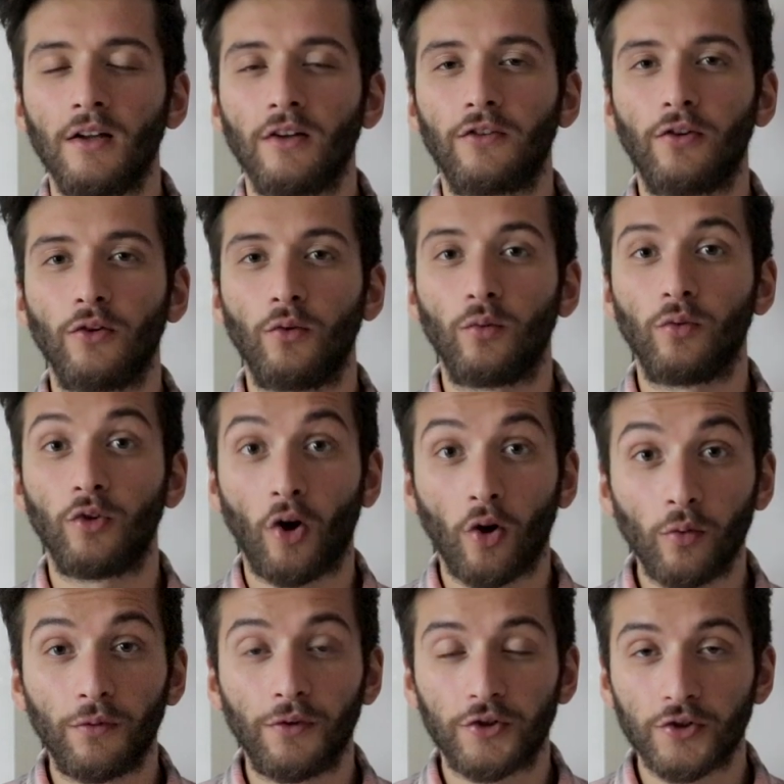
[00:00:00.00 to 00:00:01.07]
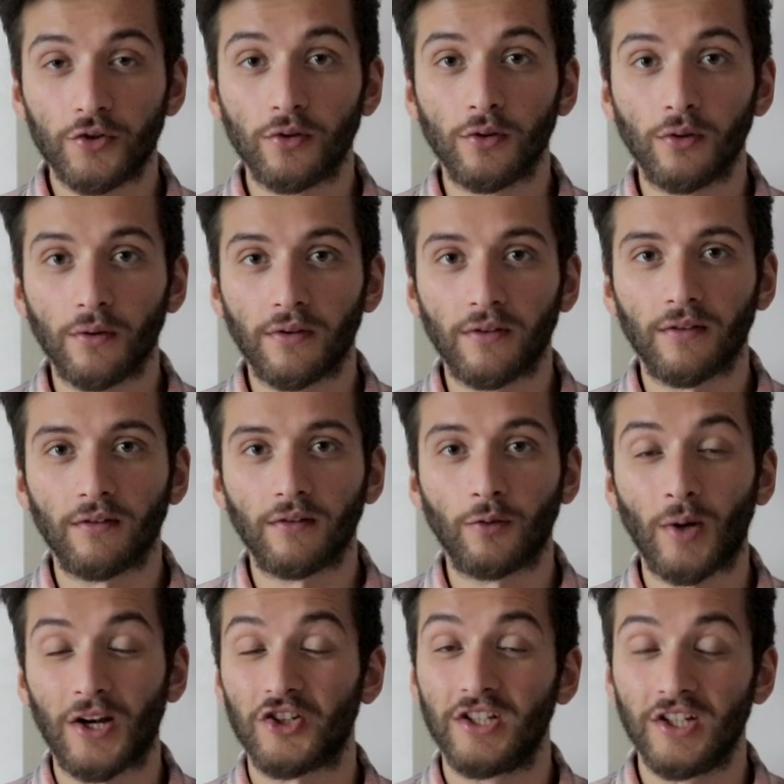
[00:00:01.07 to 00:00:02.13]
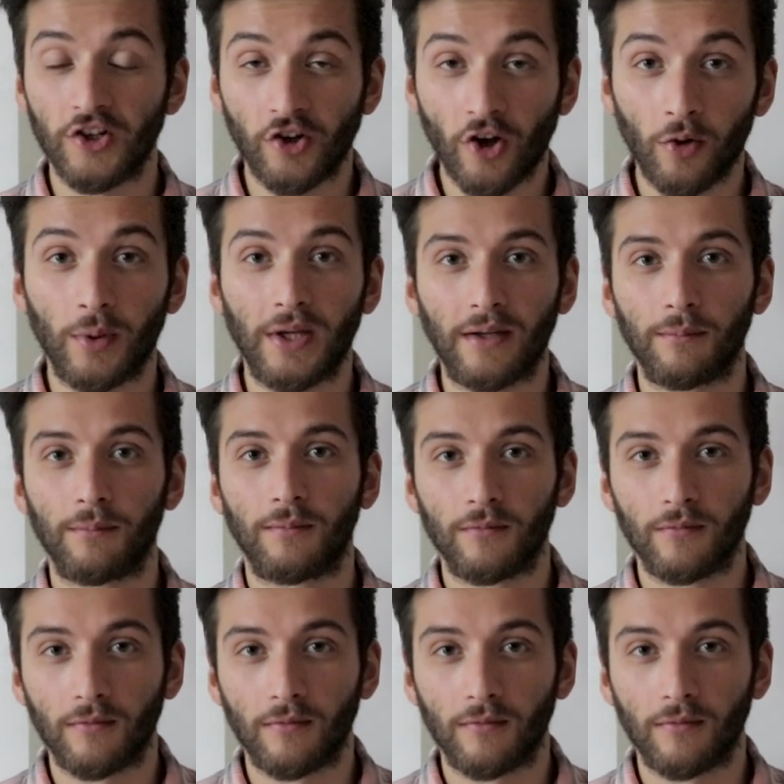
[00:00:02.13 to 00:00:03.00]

to know the truth, to actually know it